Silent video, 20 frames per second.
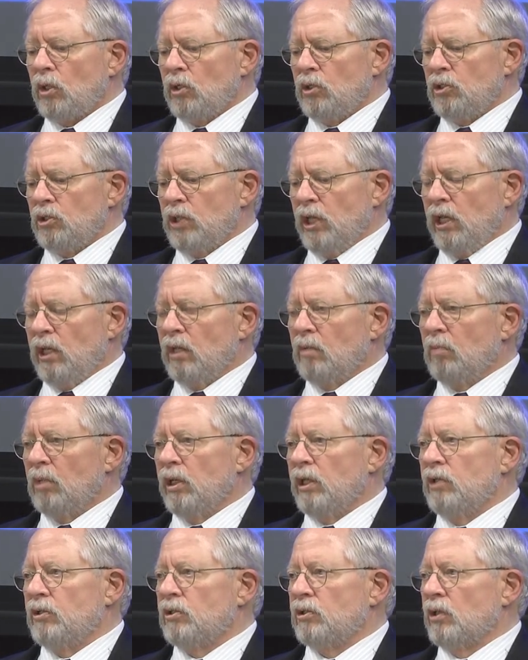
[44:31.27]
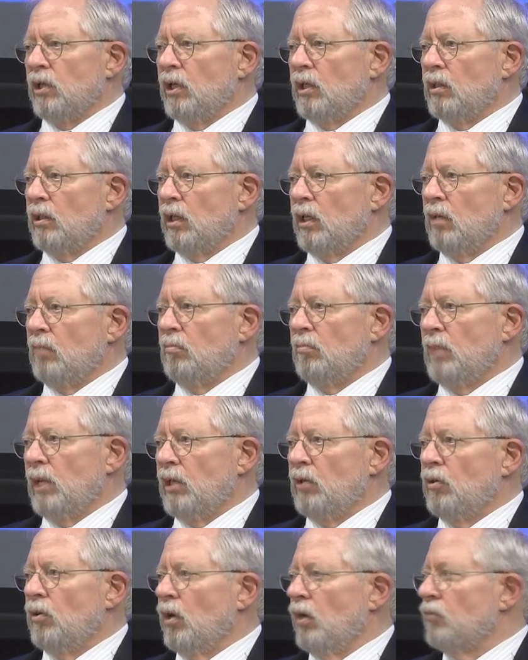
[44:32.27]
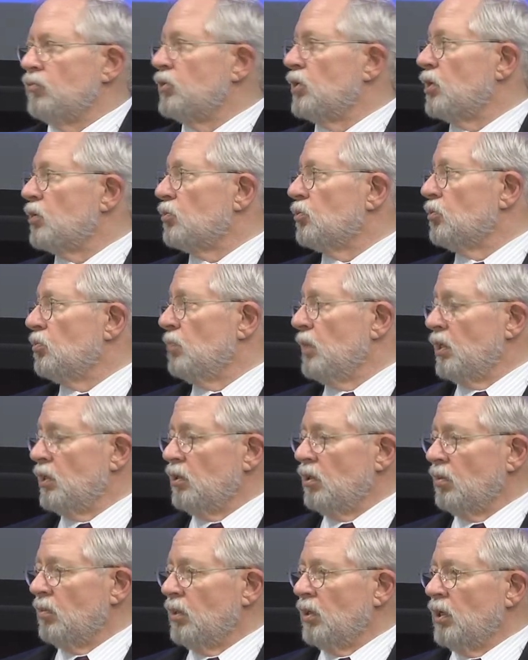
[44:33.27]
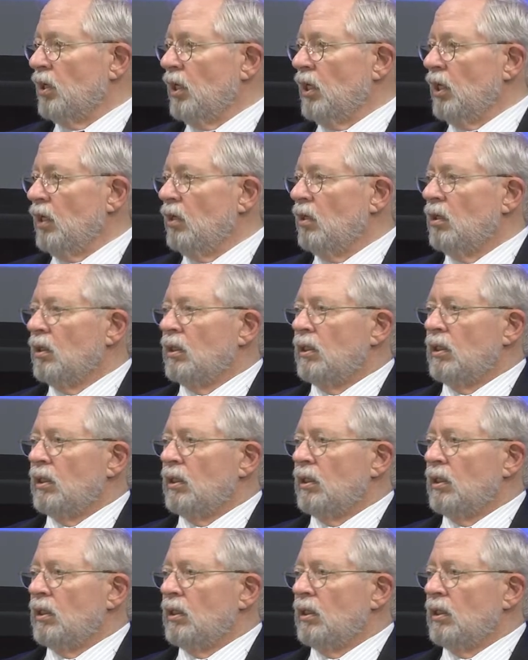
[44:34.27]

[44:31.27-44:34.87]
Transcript: is taking place in the men who have sex with men community,